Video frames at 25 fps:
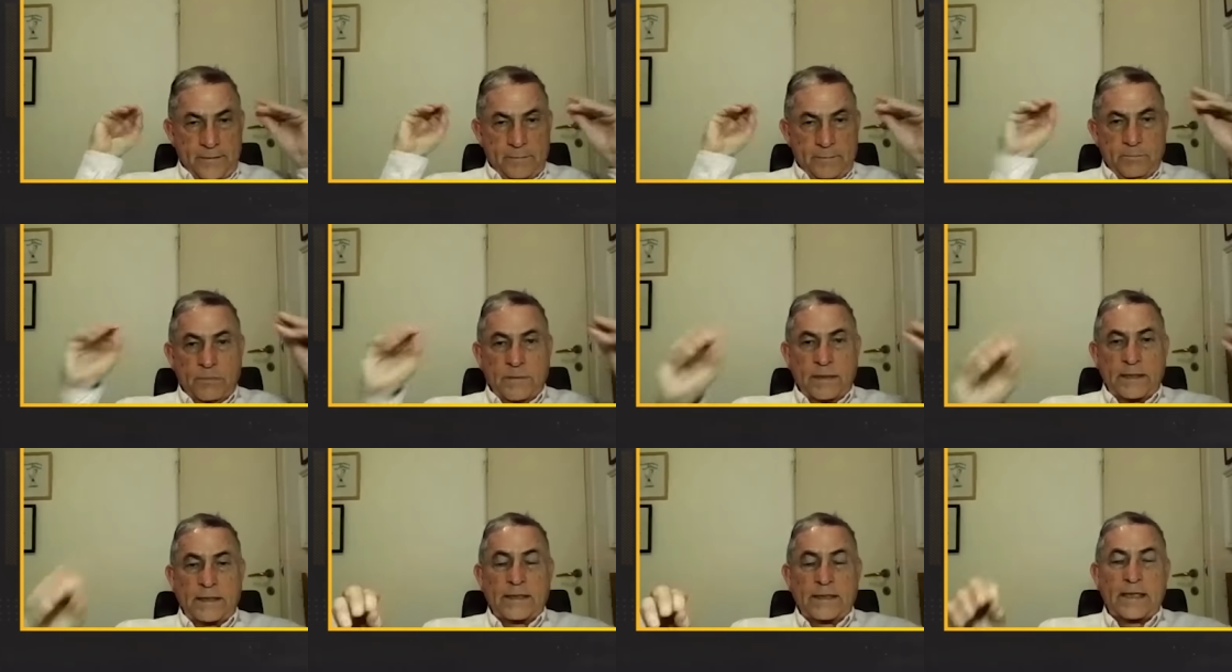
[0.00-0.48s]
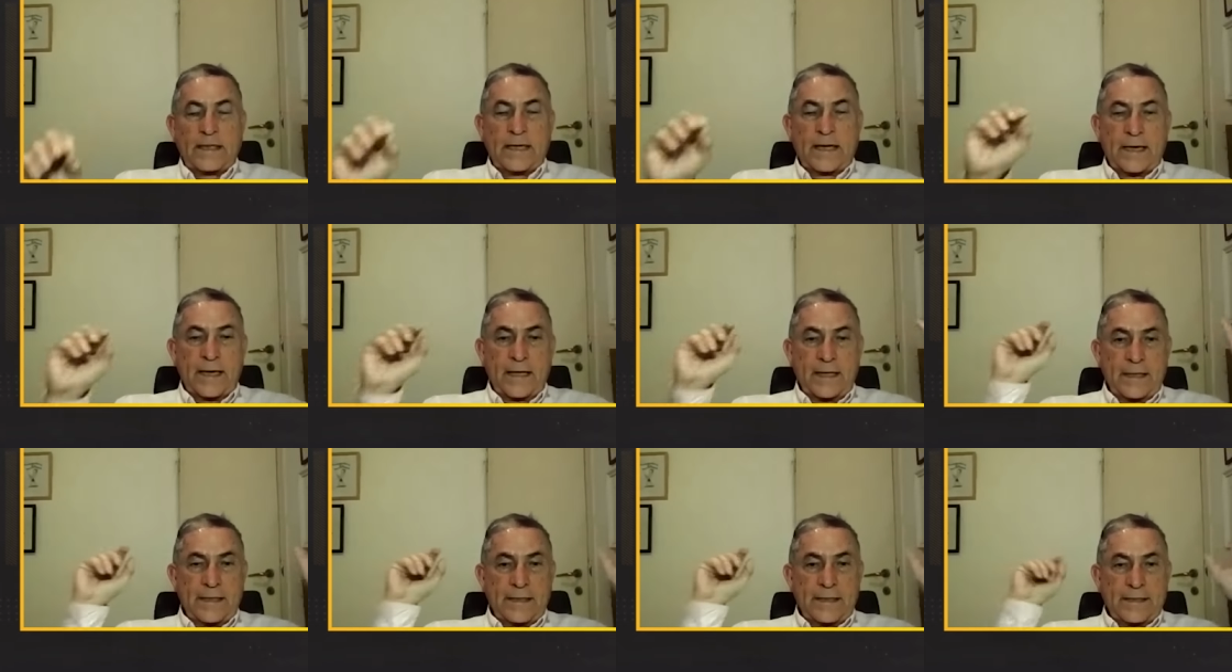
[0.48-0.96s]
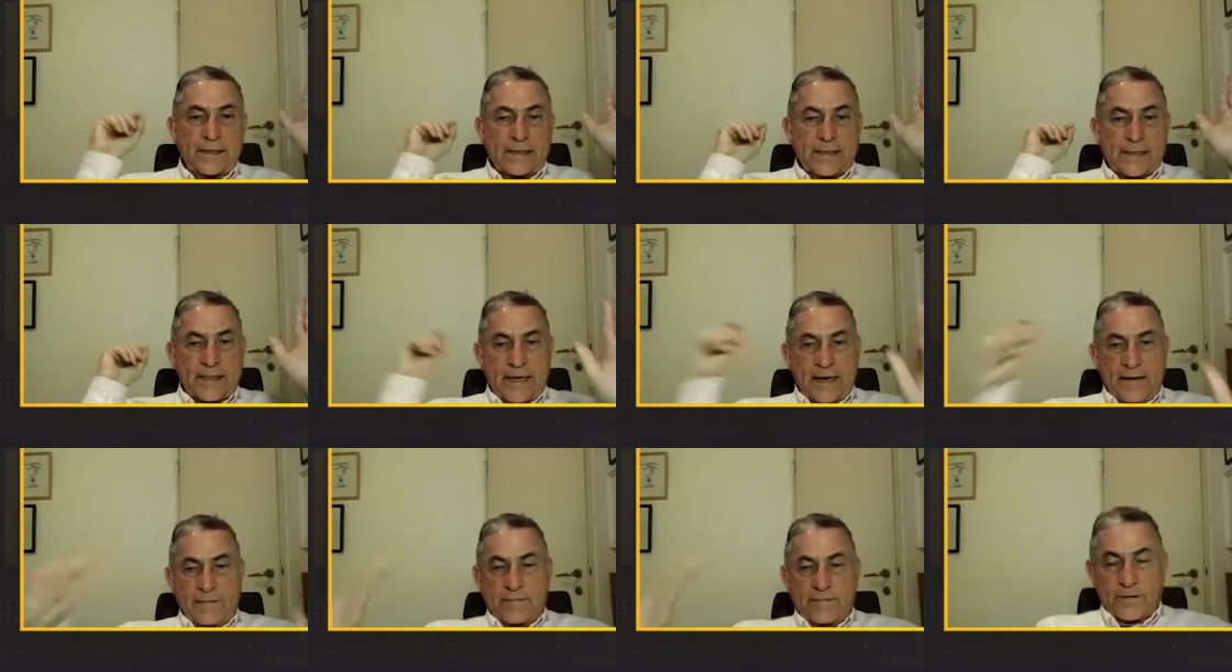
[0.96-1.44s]
media is
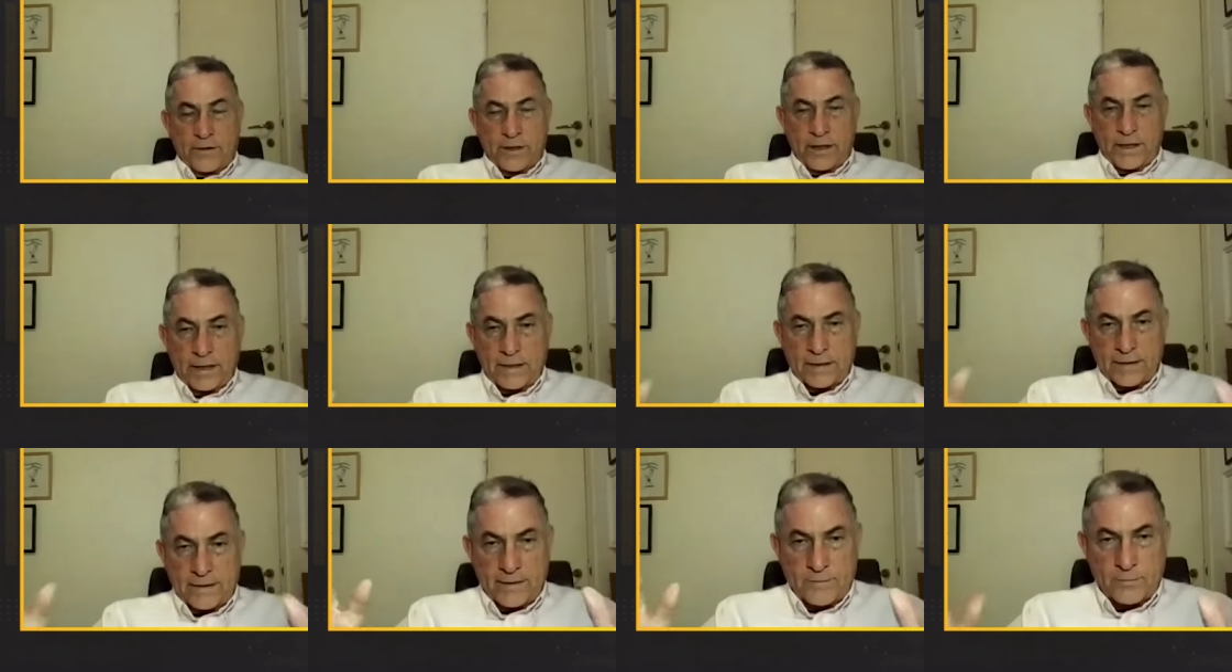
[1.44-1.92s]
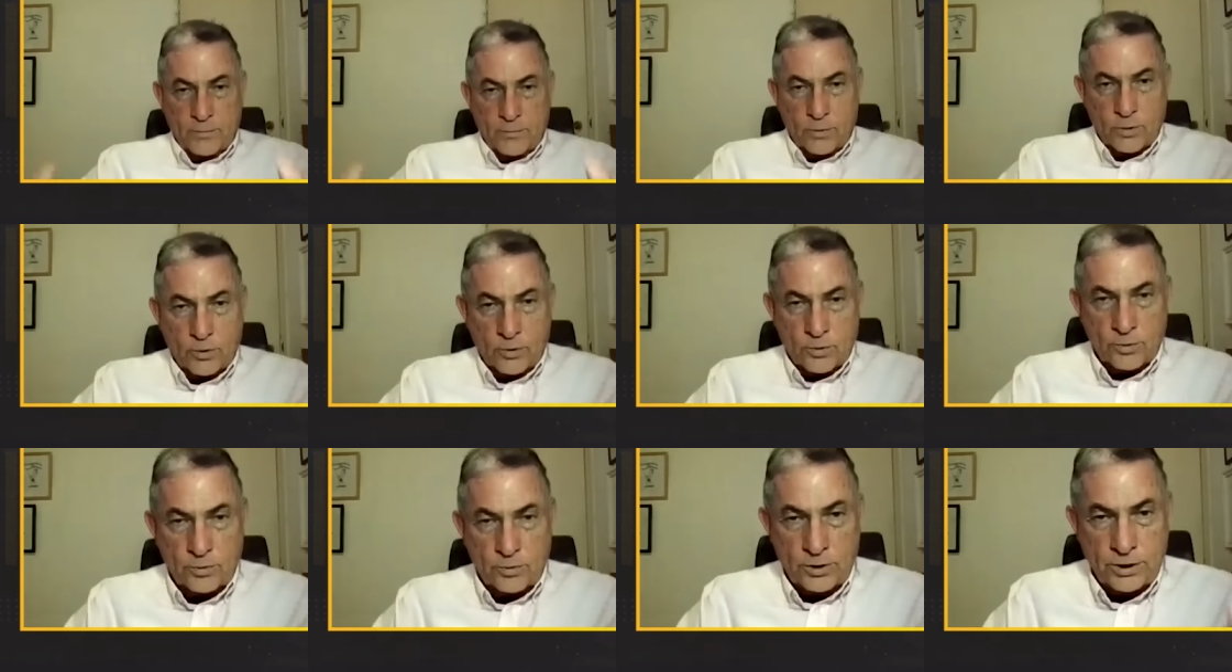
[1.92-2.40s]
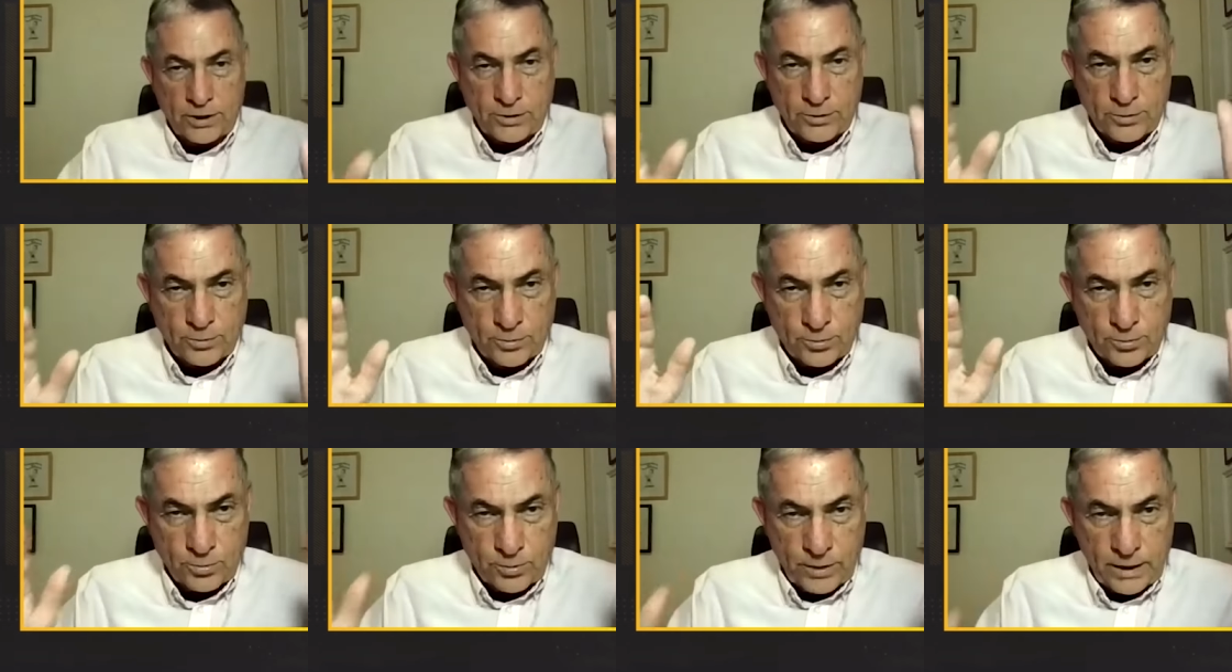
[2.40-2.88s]
covering the war in
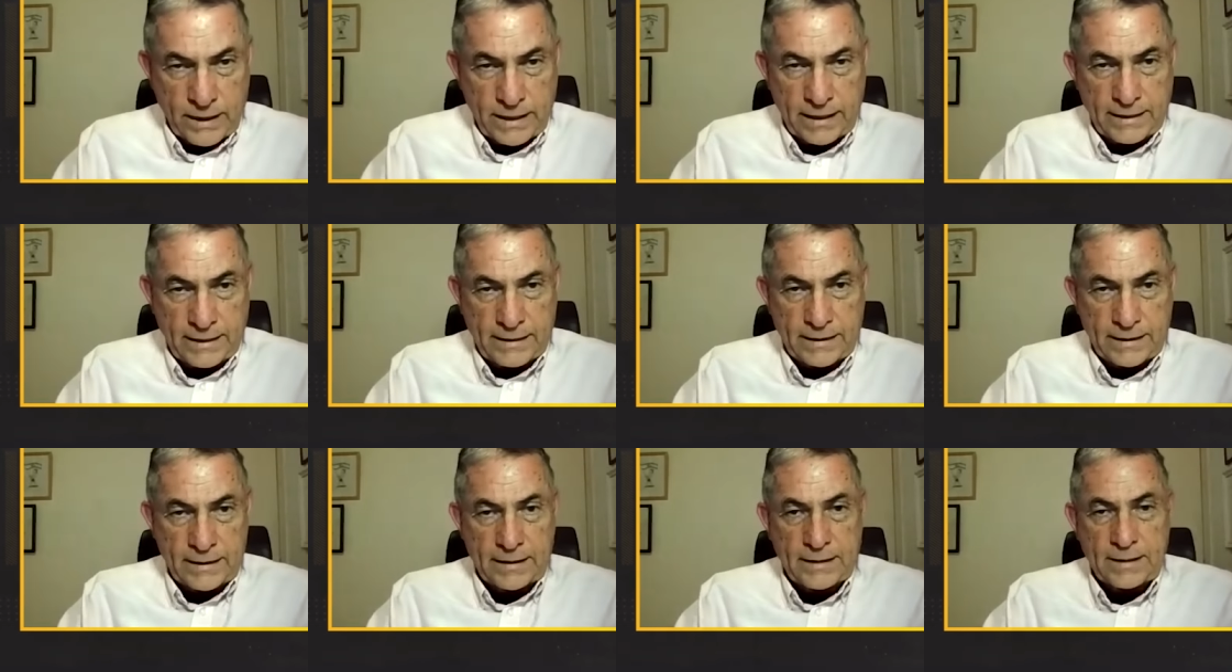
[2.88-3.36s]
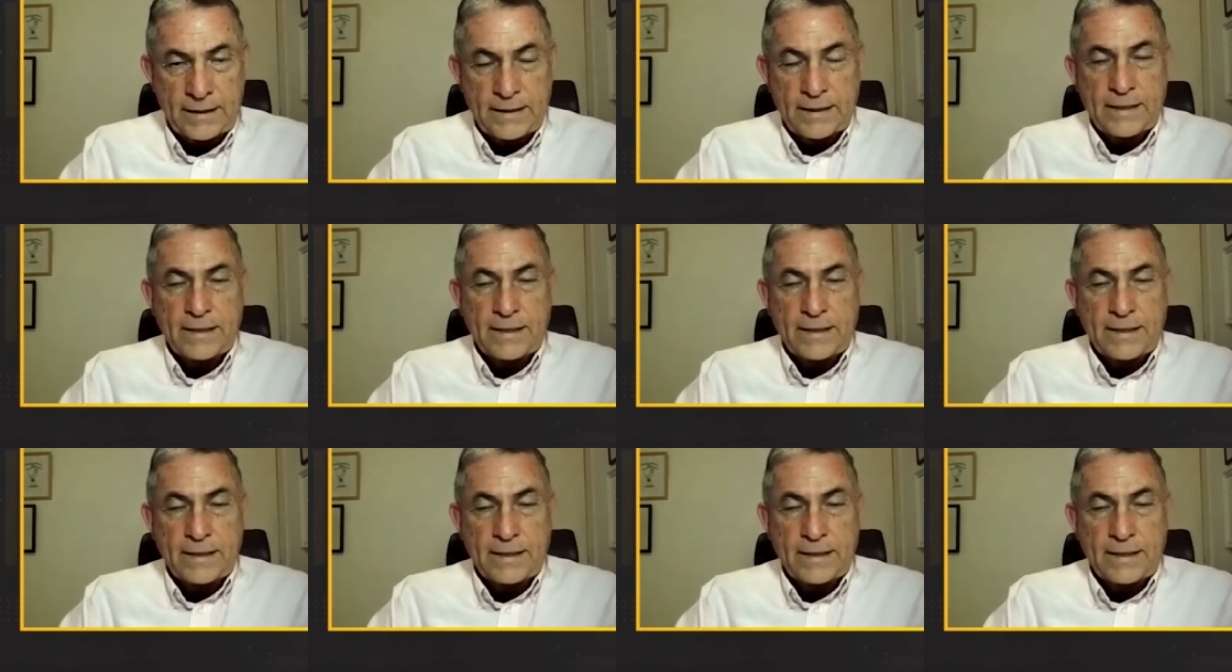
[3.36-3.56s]
Ukraine,